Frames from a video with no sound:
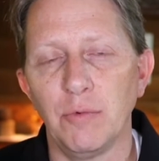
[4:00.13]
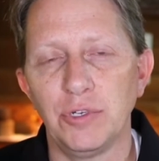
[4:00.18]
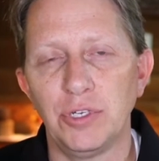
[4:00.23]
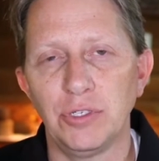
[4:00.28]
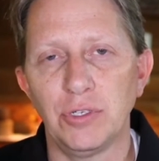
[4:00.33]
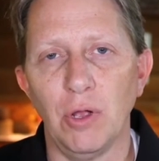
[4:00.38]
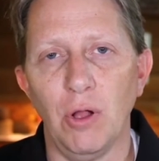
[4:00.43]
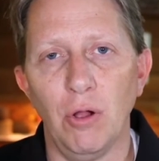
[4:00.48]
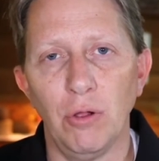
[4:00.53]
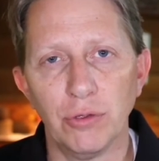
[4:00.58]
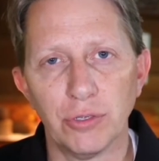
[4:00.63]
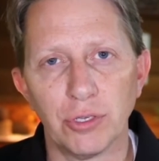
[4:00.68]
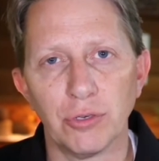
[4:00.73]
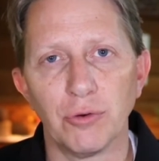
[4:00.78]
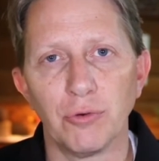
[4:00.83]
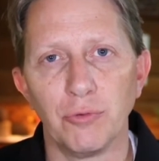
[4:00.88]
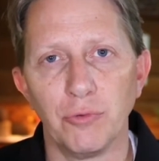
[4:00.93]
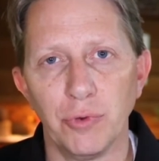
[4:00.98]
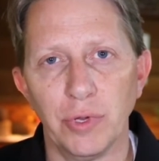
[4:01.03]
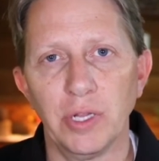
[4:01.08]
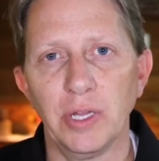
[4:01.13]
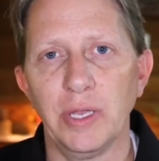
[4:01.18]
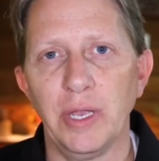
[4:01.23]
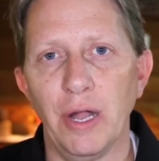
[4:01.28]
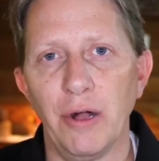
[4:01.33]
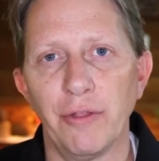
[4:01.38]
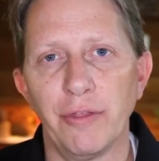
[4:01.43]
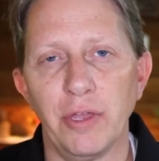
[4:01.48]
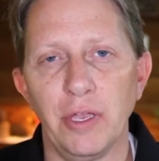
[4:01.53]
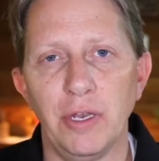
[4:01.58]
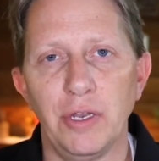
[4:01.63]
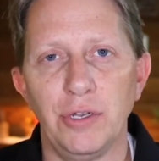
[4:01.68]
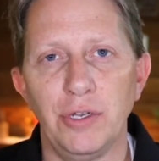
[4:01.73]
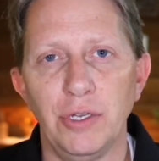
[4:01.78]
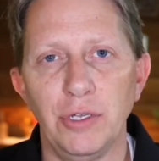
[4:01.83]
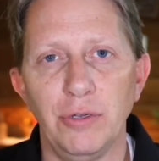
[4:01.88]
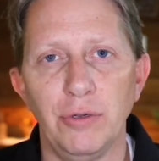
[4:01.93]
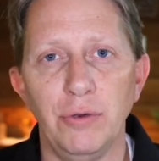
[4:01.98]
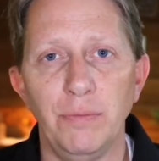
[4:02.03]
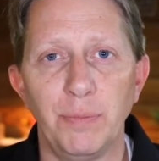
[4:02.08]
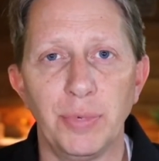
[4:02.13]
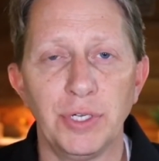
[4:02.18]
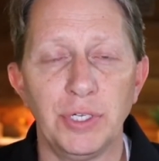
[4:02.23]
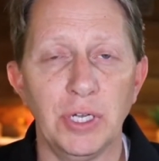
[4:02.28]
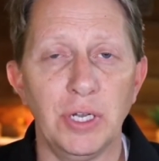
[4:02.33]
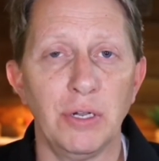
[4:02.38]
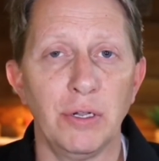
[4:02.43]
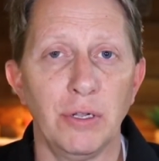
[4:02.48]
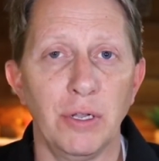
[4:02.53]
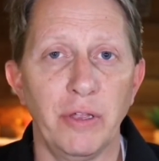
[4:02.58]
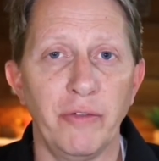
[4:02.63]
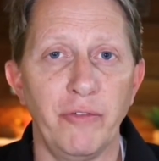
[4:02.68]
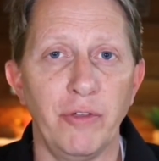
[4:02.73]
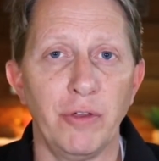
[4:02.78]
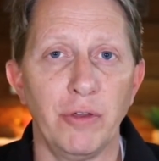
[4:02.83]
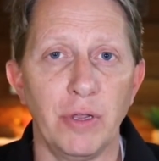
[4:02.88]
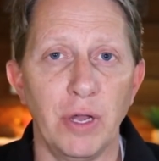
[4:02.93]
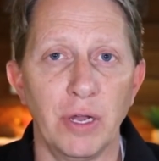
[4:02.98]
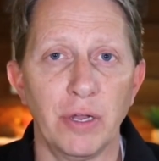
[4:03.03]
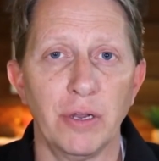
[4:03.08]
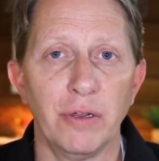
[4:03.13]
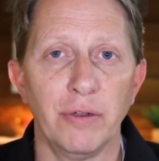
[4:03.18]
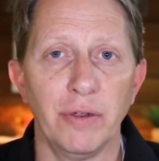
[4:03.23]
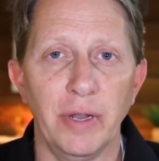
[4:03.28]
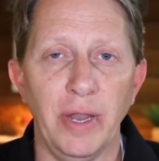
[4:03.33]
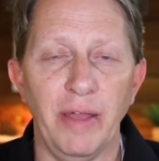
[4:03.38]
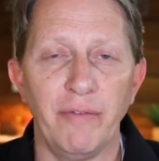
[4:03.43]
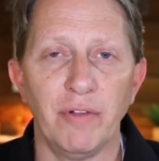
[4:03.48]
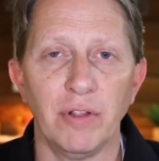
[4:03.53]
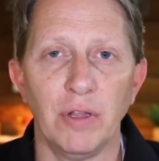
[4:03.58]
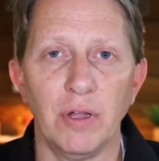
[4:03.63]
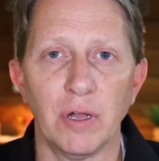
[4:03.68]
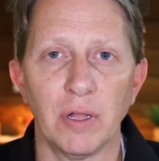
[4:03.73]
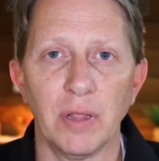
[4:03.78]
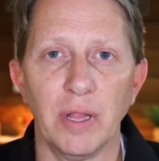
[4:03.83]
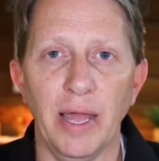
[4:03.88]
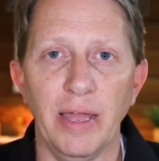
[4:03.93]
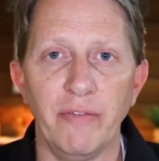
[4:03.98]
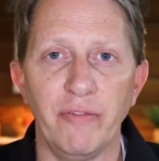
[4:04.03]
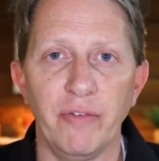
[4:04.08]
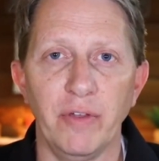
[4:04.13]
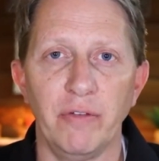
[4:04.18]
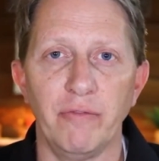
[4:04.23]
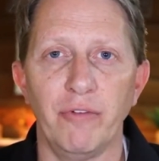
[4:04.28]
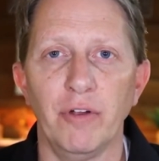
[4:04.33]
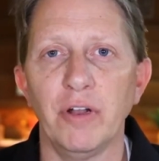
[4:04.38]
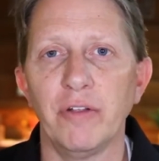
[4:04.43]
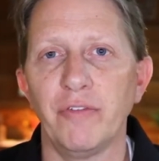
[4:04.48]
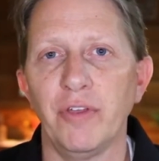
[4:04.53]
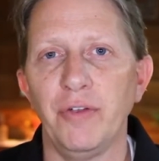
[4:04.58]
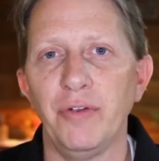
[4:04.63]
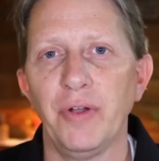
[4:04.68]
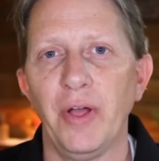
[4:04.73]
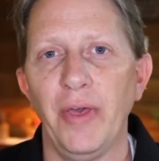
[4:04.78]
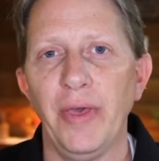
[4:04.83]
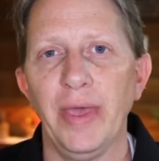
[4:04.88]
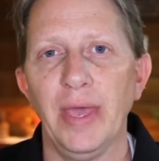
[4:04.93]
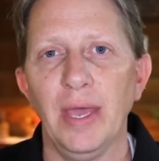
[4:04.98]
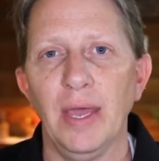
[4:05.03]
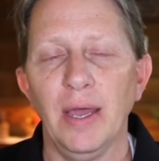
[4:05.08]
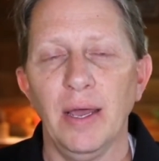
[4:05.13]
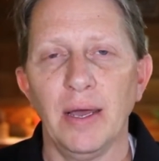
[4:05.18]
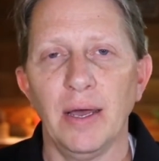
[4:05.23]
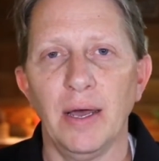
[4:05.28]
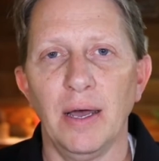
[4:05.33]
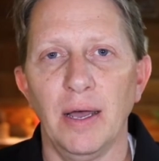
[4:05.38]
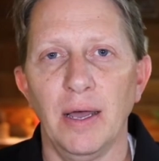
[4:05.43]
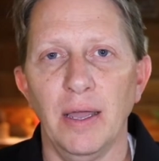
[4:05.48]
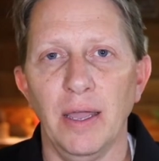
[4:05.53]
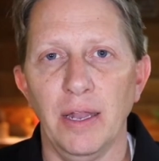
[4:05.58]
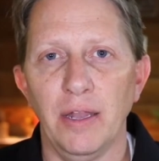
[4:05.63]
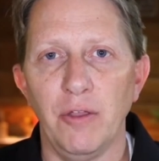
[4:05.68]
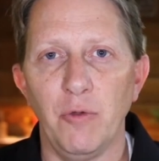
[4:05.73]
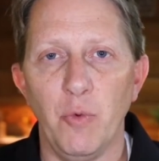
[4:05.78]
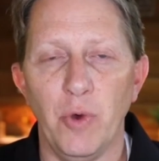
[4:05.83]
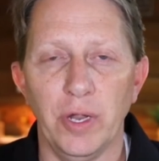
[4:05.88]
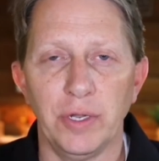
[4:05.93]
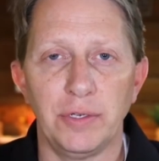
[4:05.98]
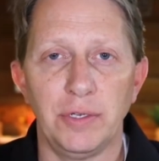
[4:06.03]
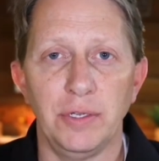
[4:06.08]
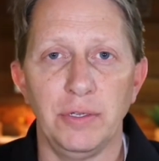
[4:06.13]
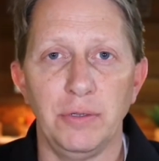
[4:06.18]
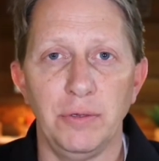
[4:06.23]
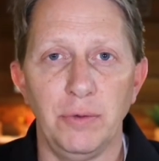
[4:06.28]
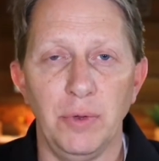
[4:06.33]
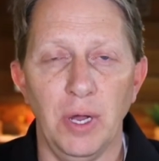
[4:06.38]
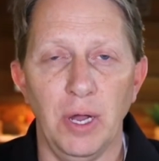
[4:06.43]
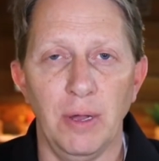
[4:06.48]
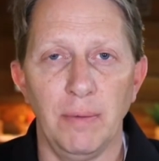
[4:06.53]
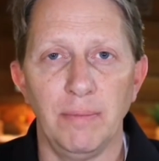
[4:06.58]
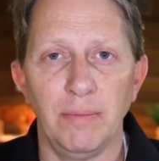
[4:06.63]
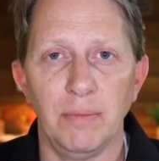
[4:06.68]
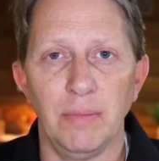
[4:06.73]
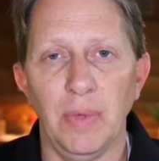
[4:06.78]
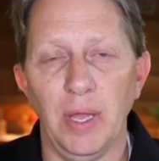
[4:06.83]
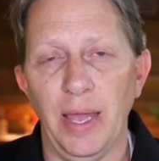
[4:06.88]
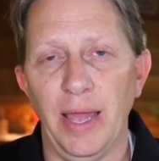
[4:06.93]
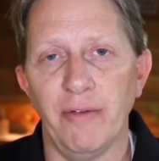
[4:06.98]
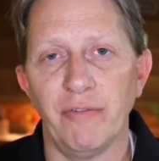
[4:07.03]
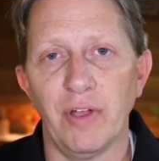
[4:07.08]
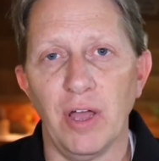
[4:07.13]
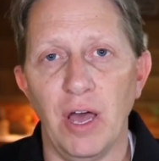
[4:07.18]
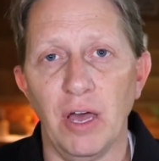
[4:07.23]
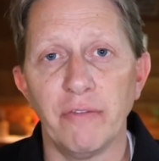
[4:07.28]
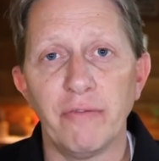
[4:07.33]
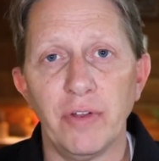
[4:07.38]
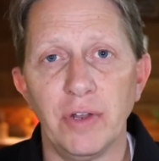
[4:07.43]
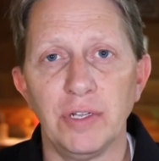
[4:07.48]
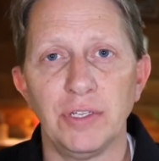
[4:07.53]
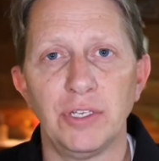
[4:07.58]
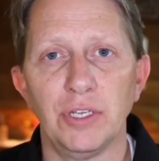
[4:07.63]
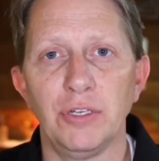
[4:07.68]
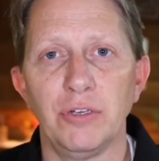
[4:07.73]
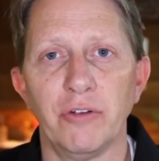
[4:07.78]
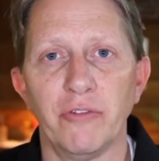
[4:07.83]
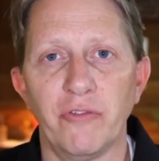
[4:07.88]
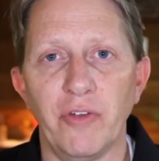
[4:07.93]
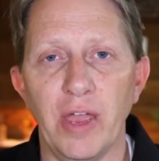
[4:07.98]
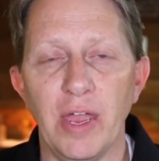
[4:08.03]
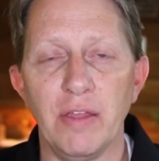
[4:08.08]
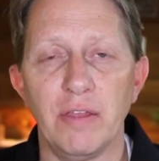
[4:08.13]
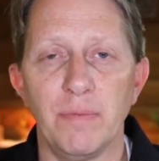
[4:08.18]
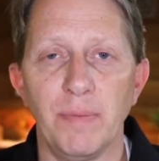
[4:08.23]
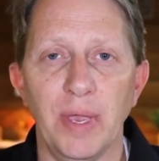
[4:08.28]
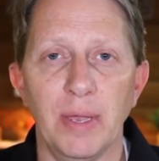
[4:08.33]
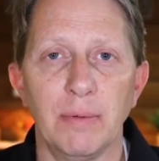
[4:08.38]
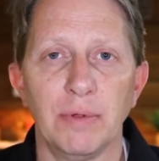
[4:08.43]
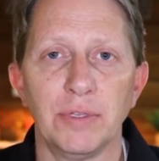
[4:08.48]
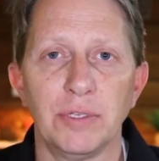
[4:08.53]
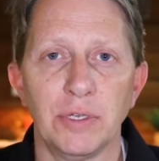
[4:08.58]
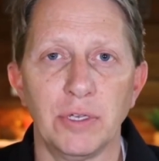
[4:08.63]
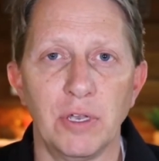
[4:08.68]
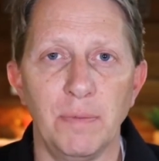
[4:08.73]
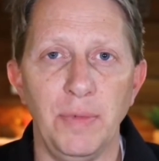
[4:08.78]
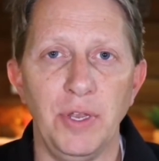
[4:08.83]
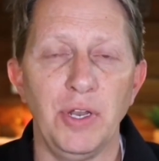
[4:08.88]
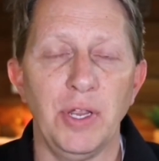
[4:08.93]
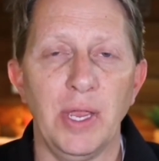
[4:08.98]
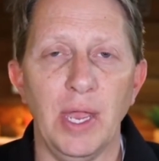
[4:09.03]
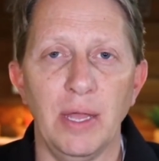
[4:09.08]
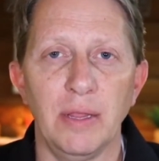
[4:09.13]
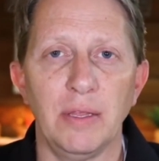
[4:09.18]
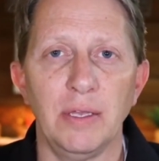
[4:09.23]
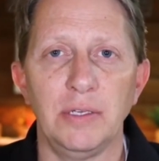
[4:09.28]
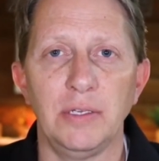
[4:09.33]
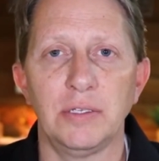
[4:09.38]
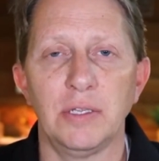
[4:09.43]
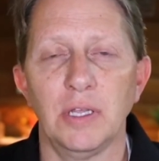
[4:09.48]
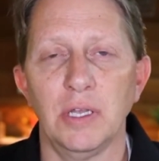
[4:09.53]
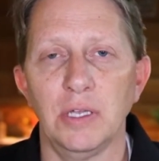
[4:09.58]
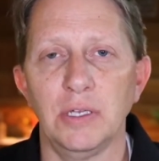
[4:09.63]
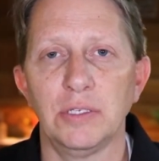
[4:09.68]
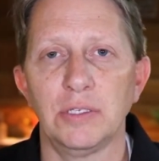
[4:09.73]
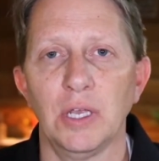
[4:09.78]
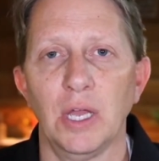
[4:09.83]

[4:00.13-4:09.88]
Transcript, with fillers: is also really healthy to do, particularly if you're younger and have a long life in front of you, uh, and you want to um, have confidence in your faith and be able to communicate these things